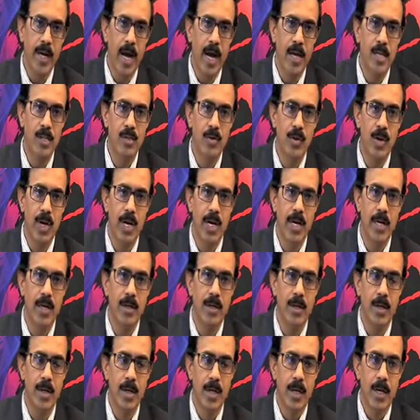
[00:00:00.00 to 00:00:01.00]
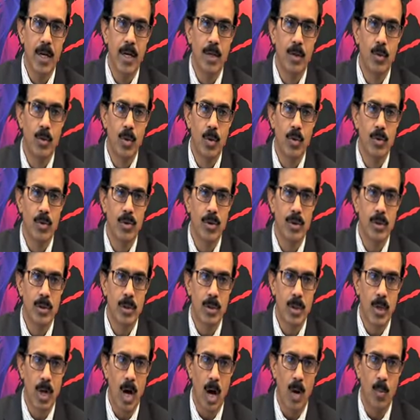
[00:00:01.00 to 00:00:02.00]
isolate those
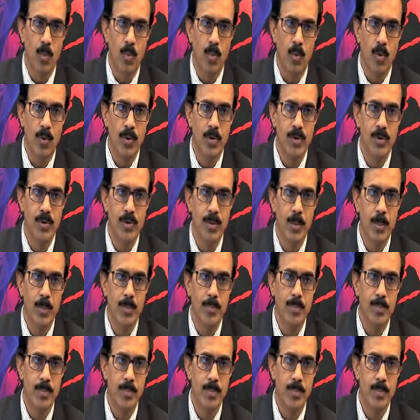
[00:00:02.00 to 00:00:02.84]
compounds.